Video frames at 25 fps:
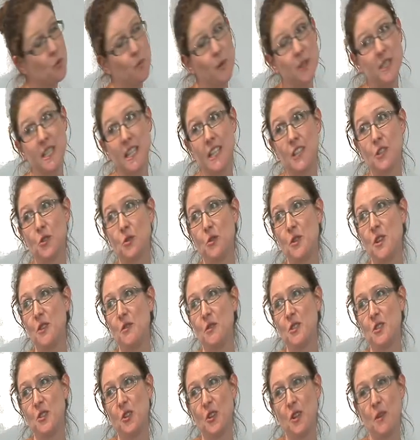potato, you
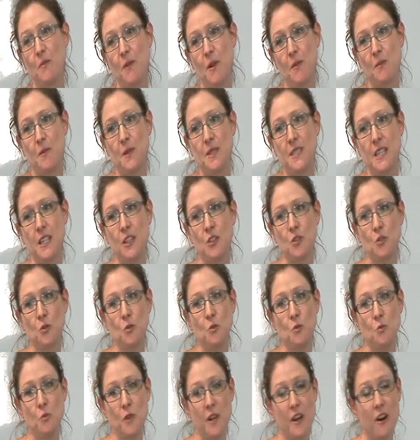were talking about potato.
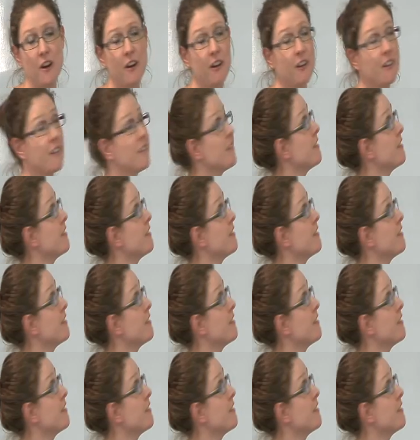We are